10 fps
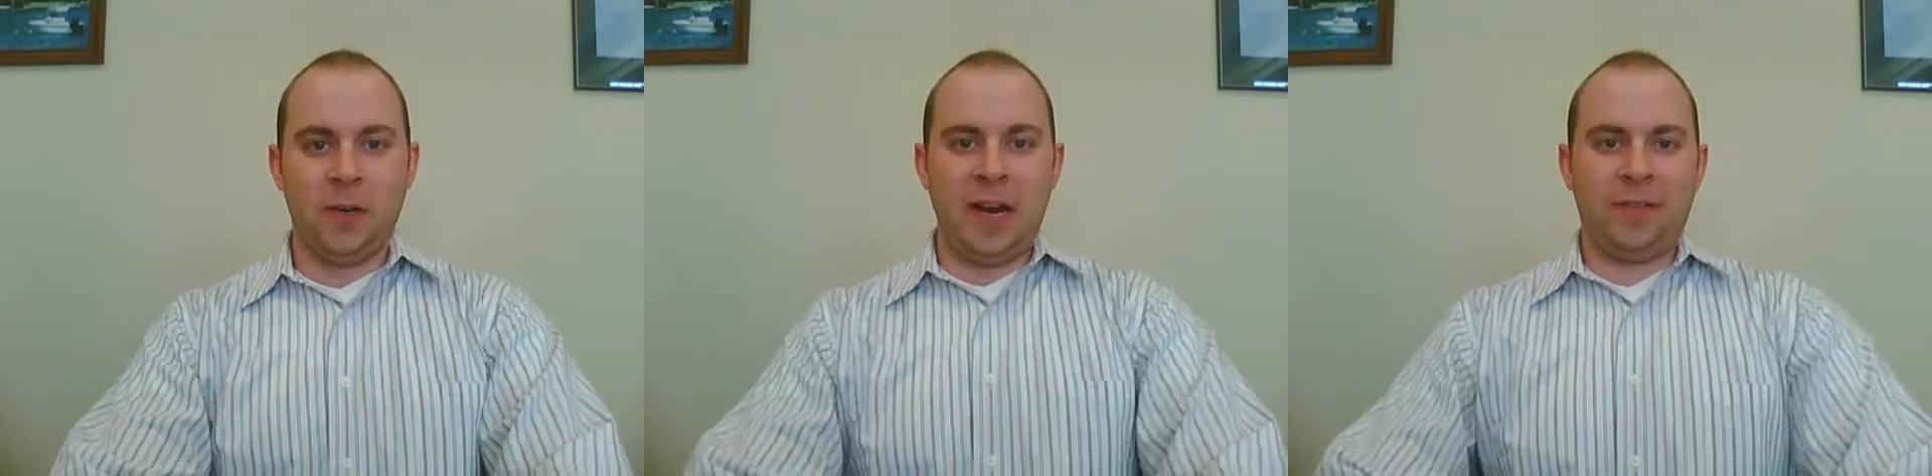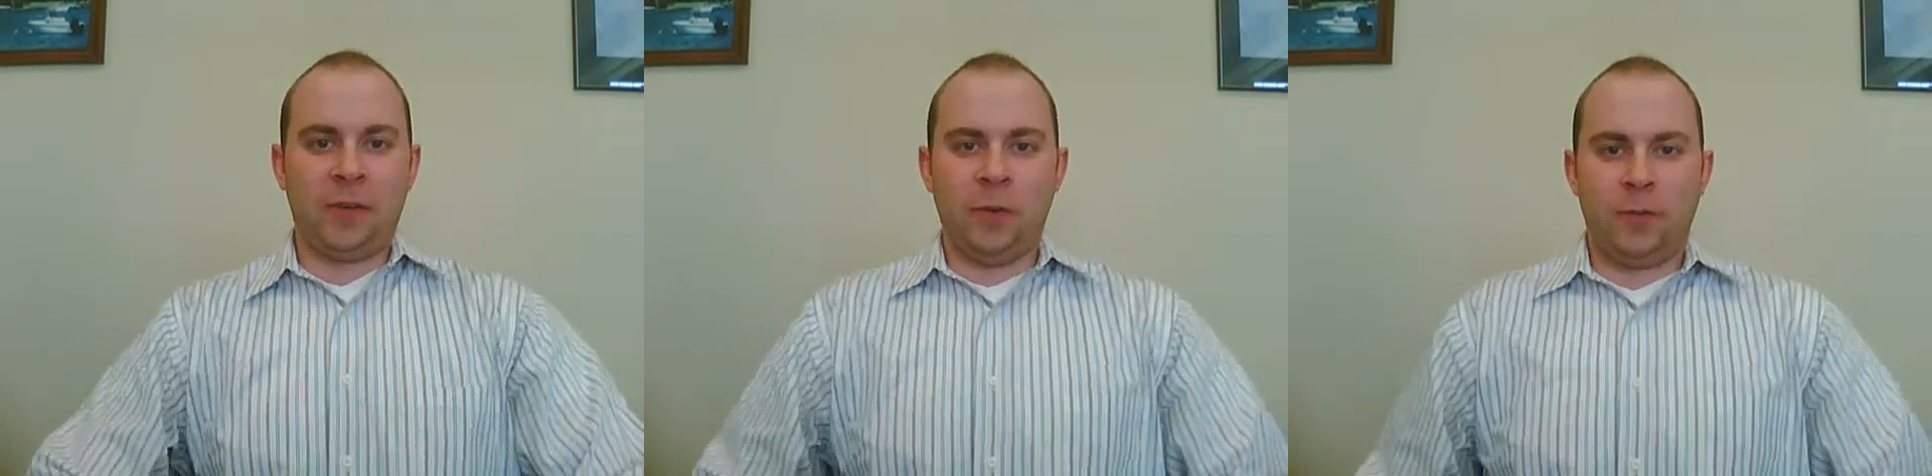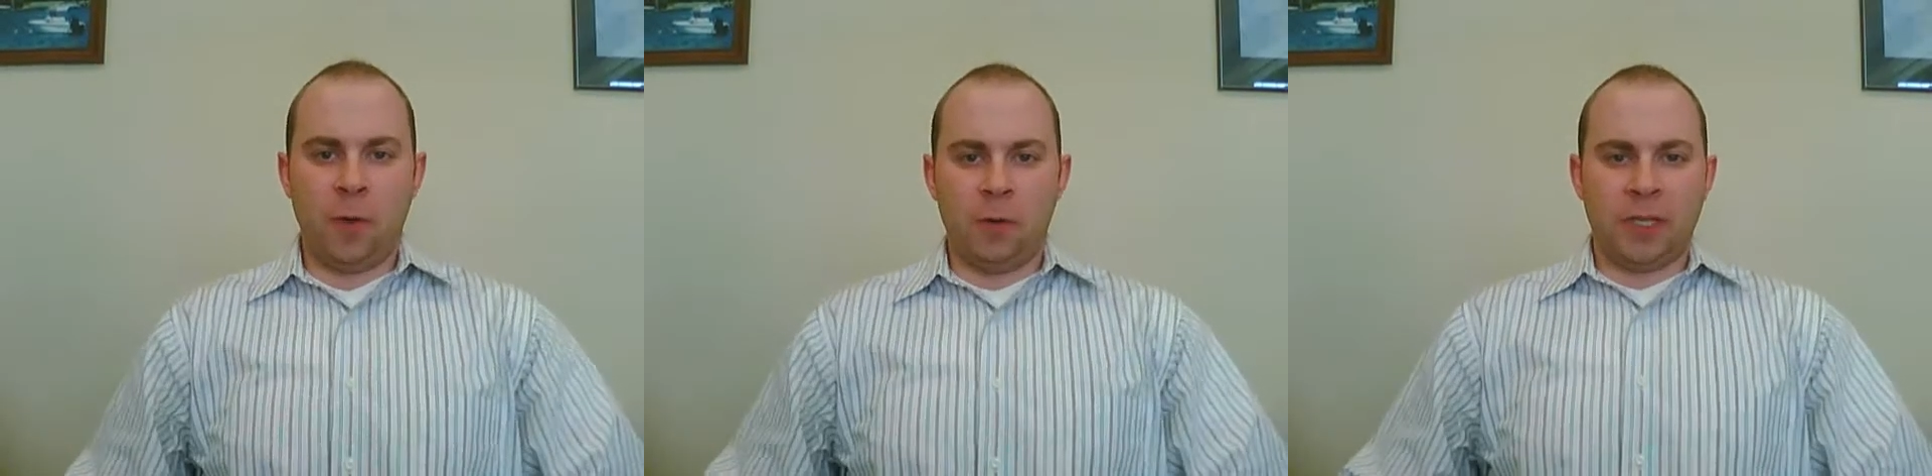Good
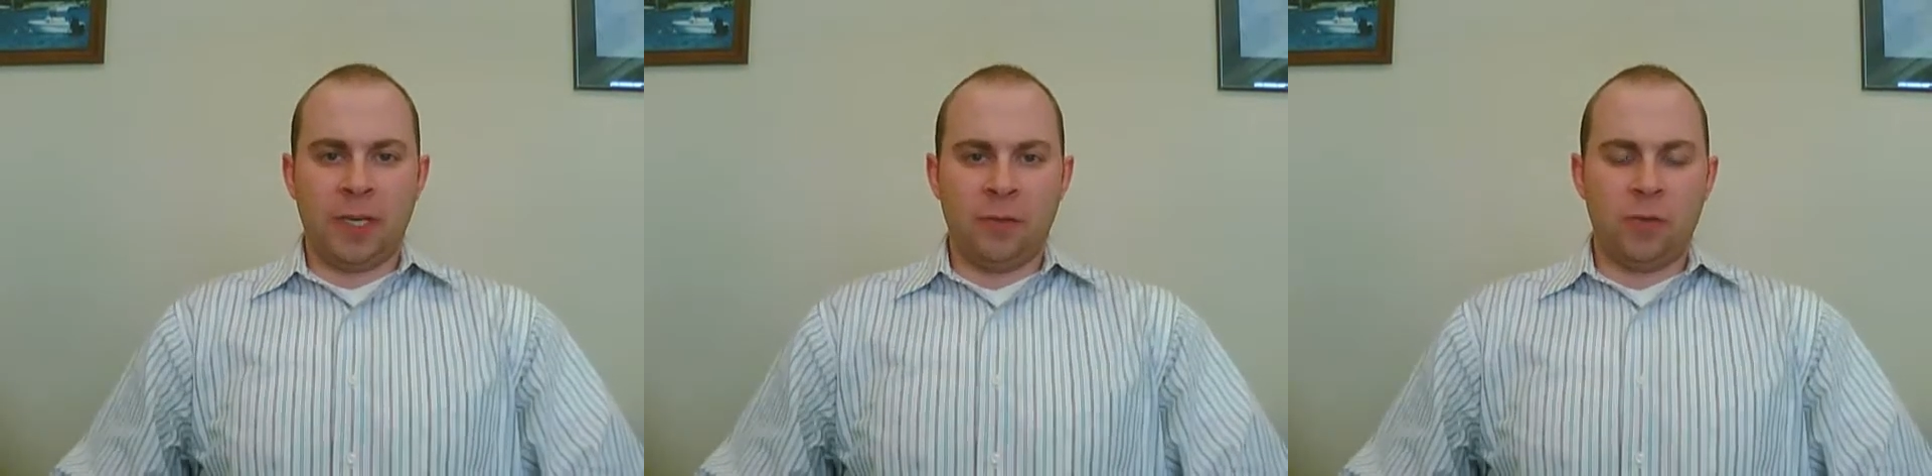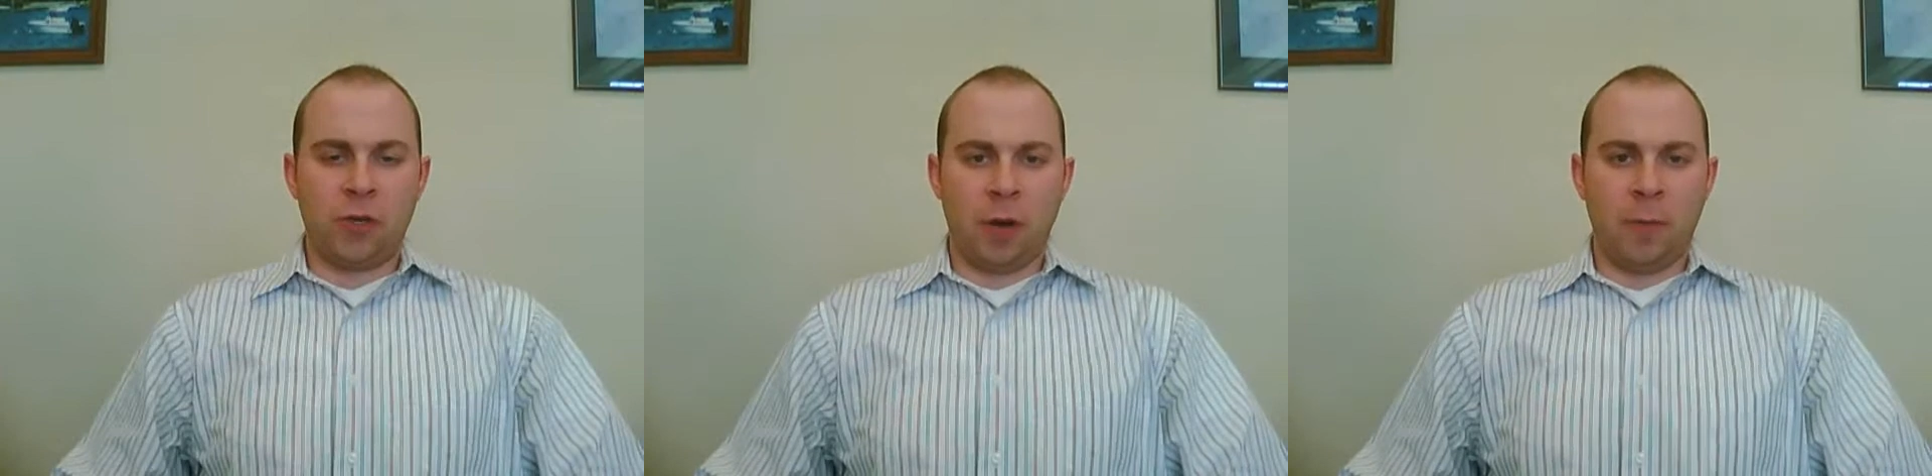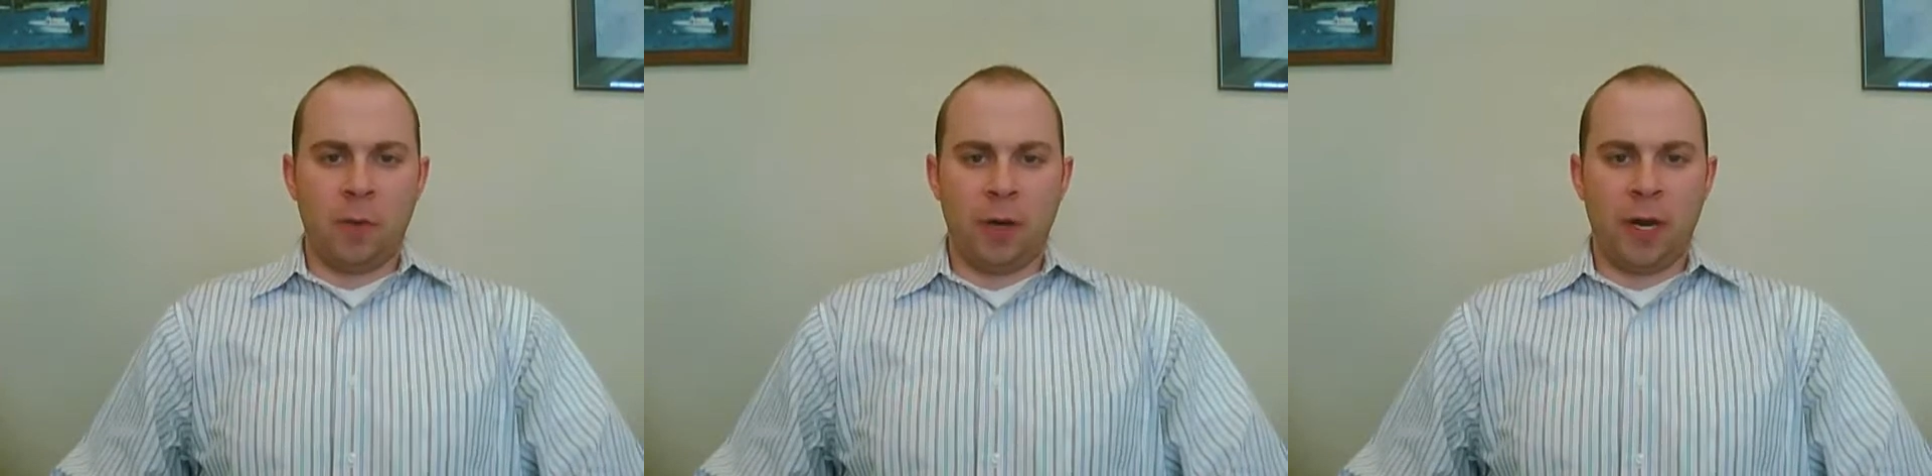afternoon, folks. Andrew
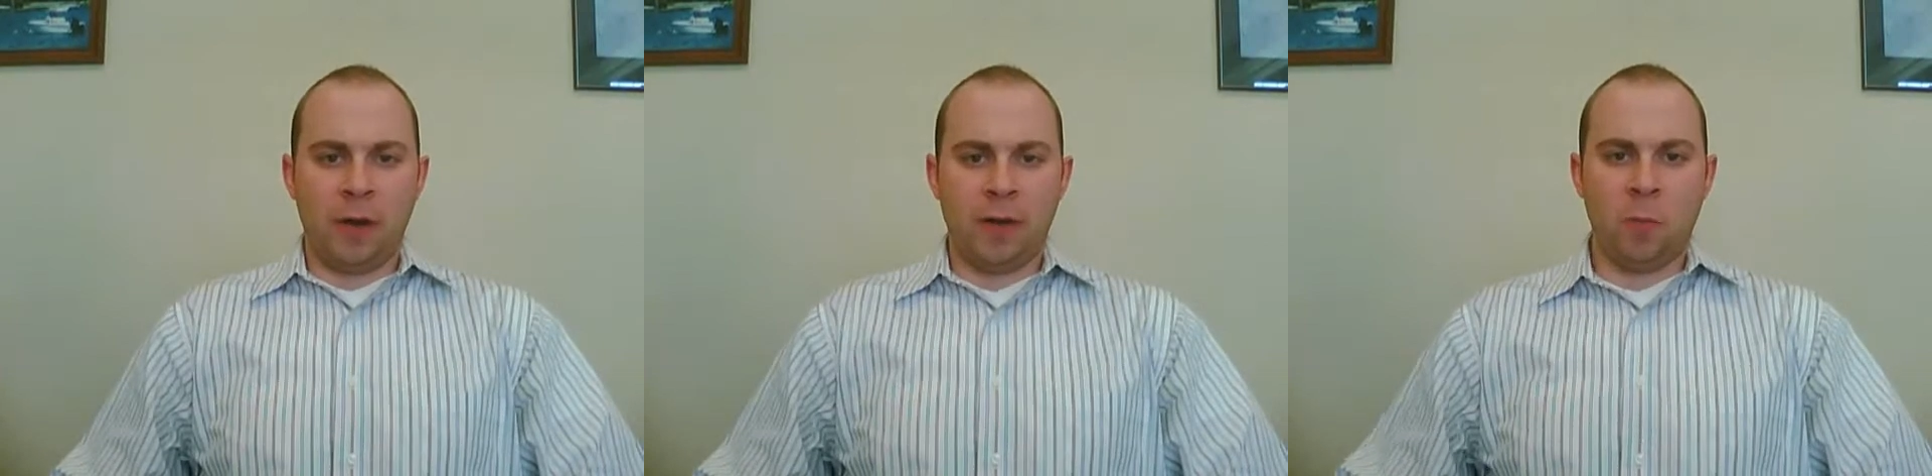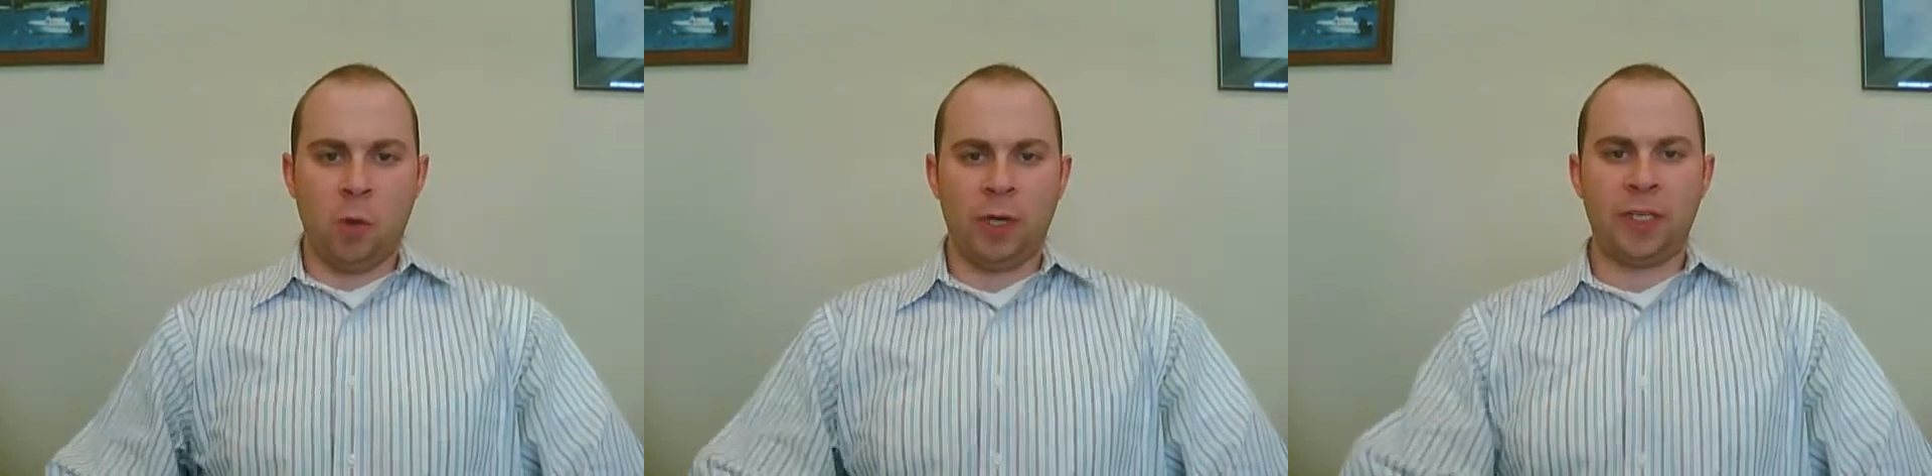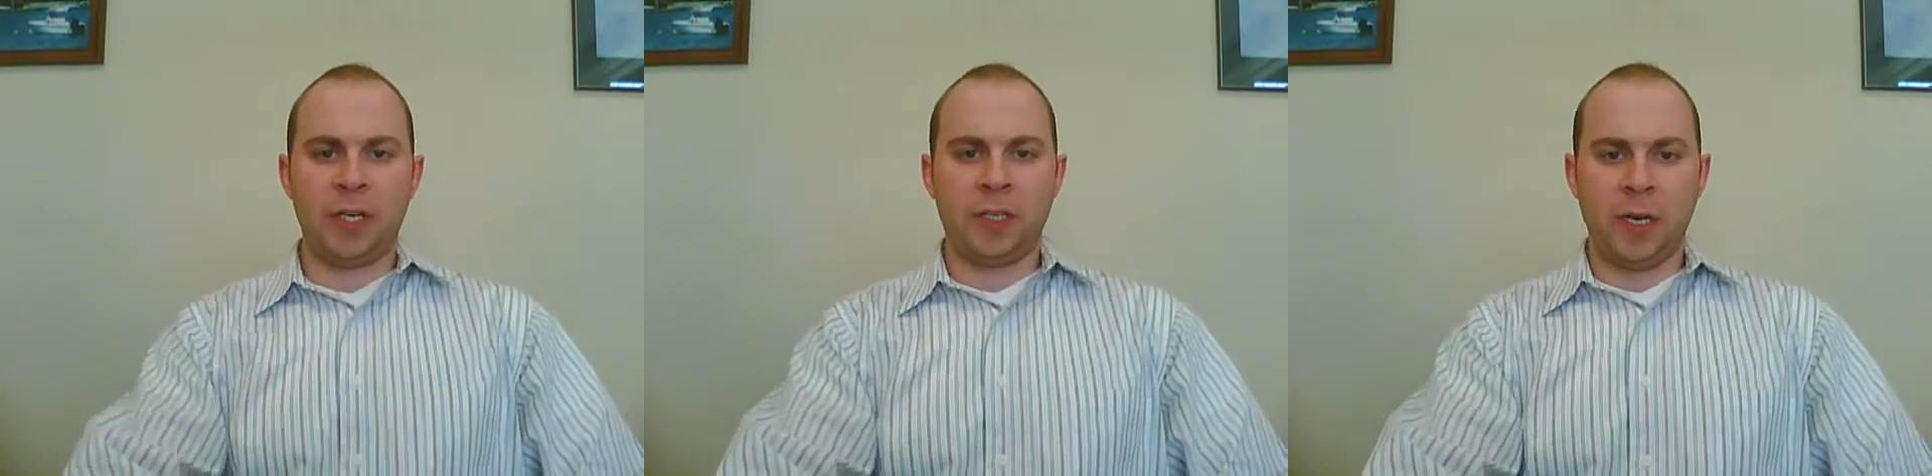Schartenberg here, your
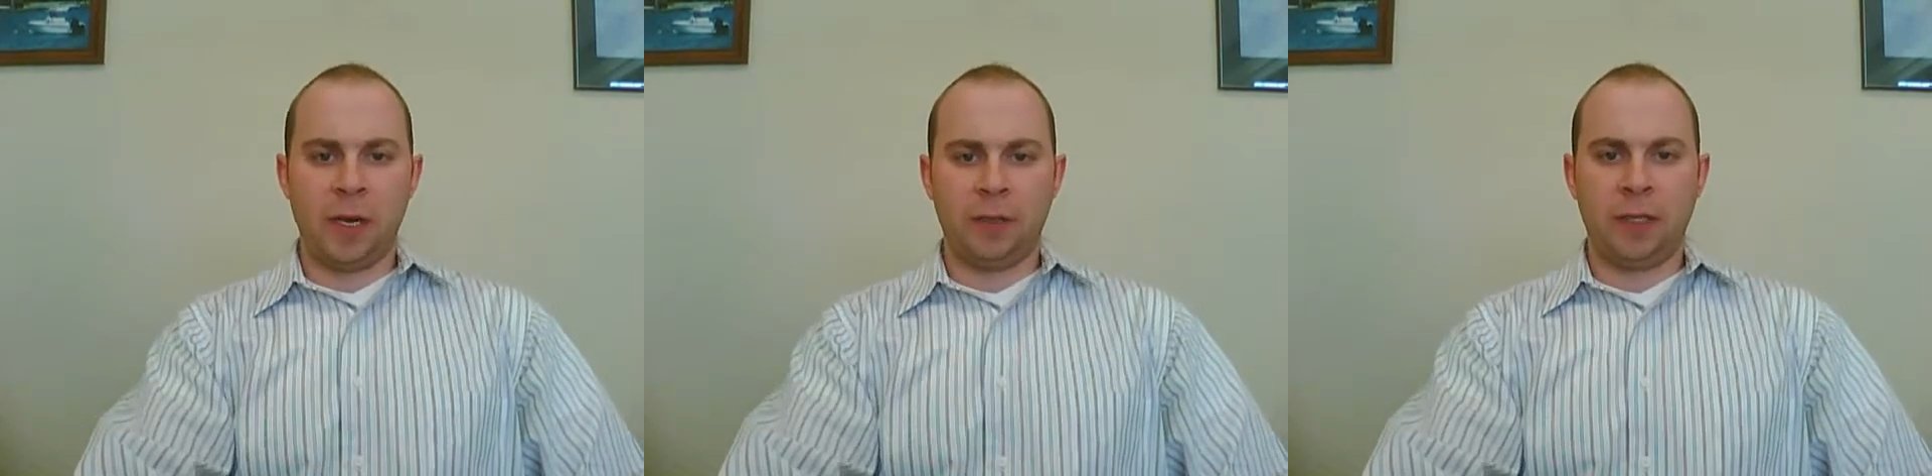mortgage engineer.